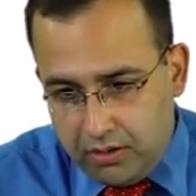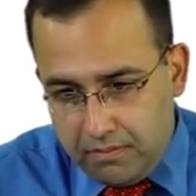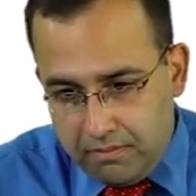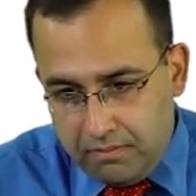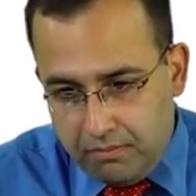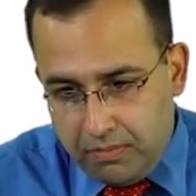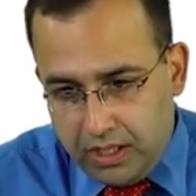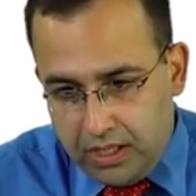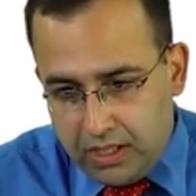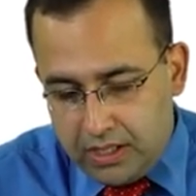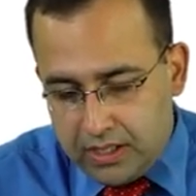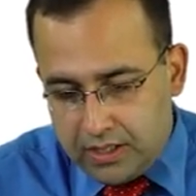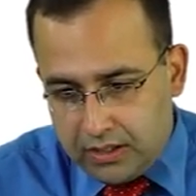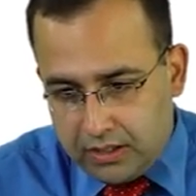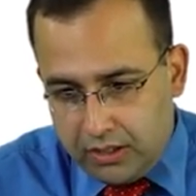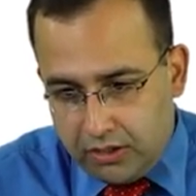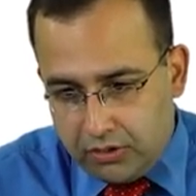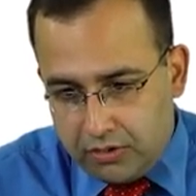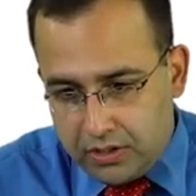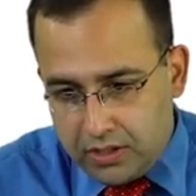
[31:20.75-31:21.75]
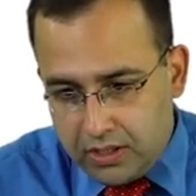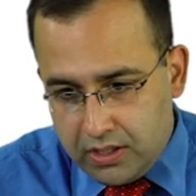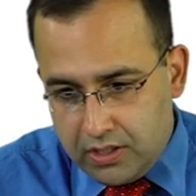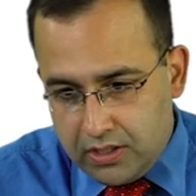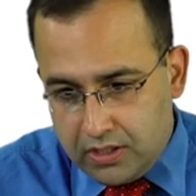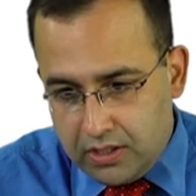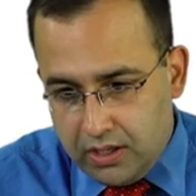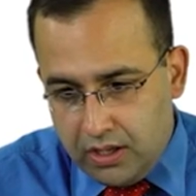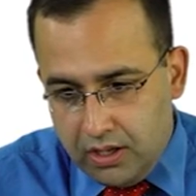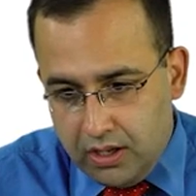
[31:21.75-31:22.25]
medial
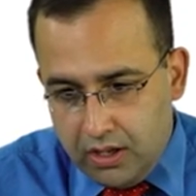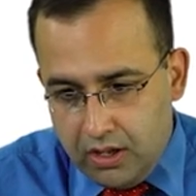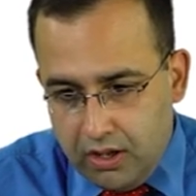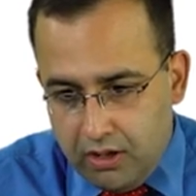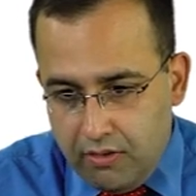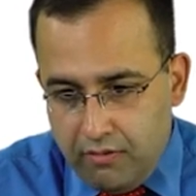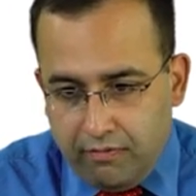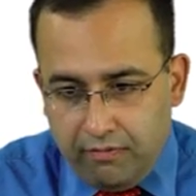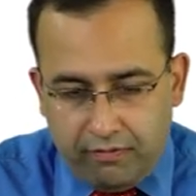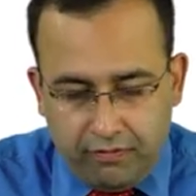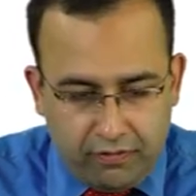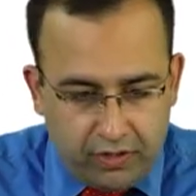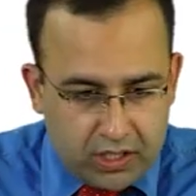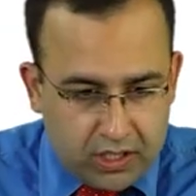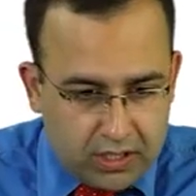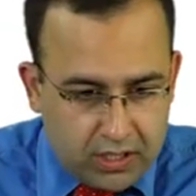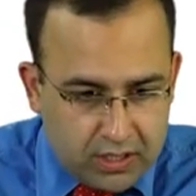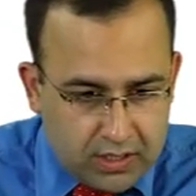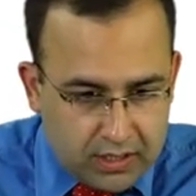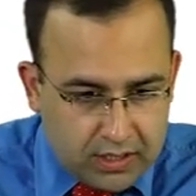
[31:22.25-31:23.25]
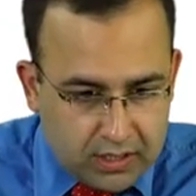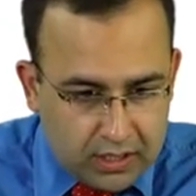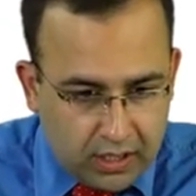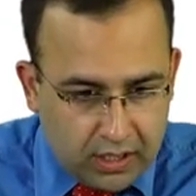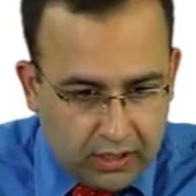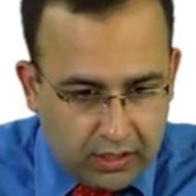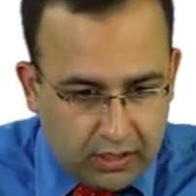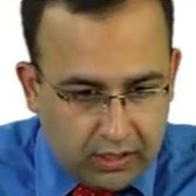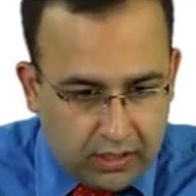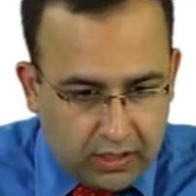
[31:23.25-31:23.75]
sclerosis, which is
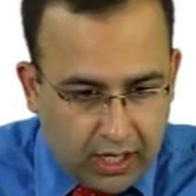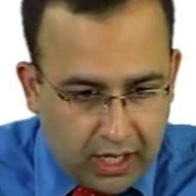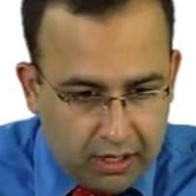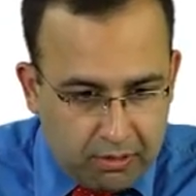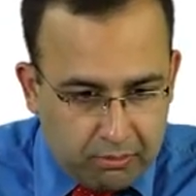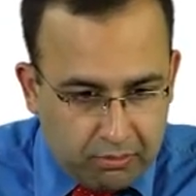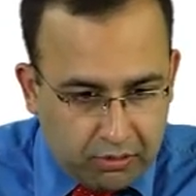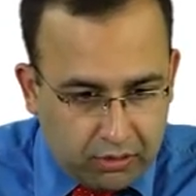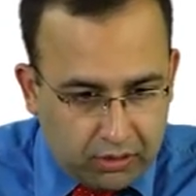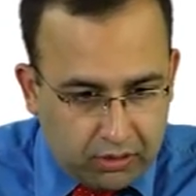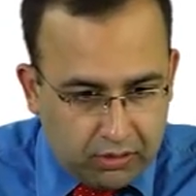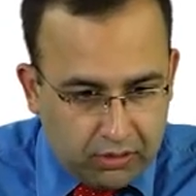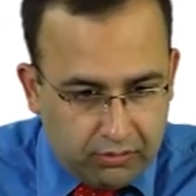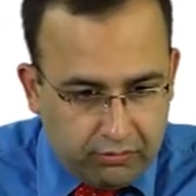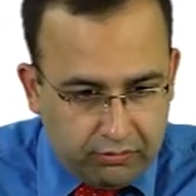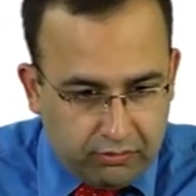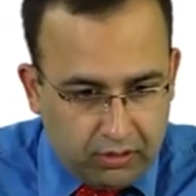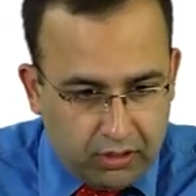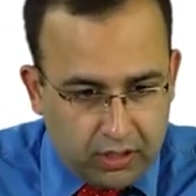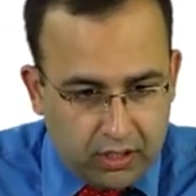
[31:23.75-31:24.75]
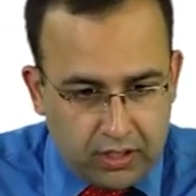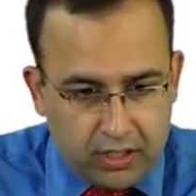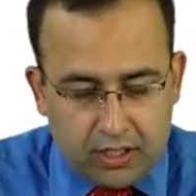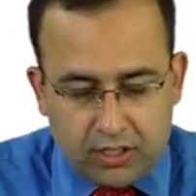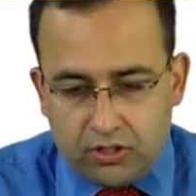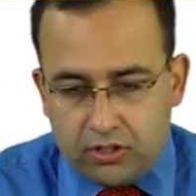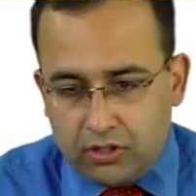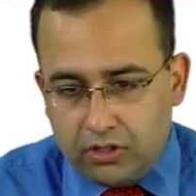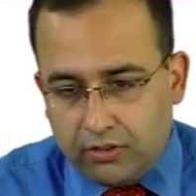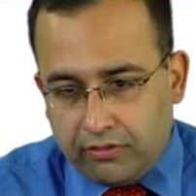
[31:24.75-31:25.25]
a type of
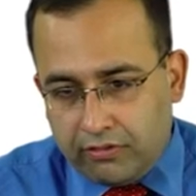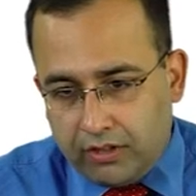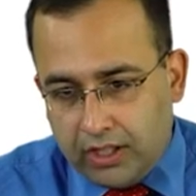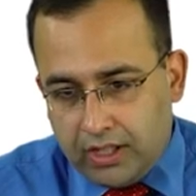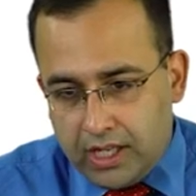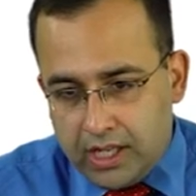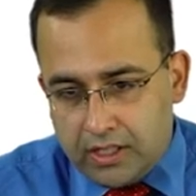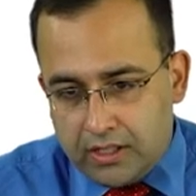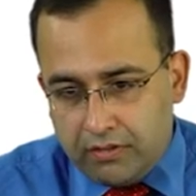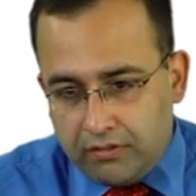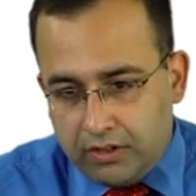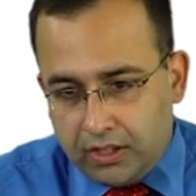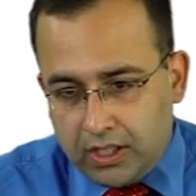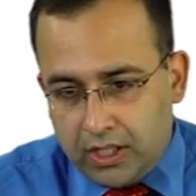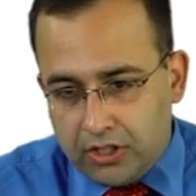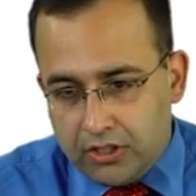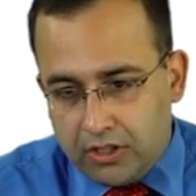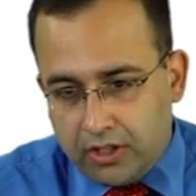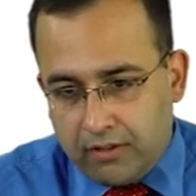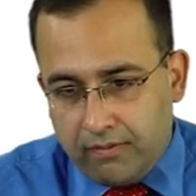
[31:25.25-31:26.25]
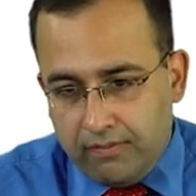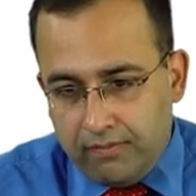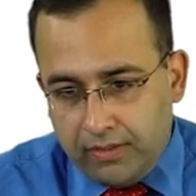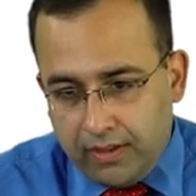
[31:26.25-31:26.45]
dystrophic calcification,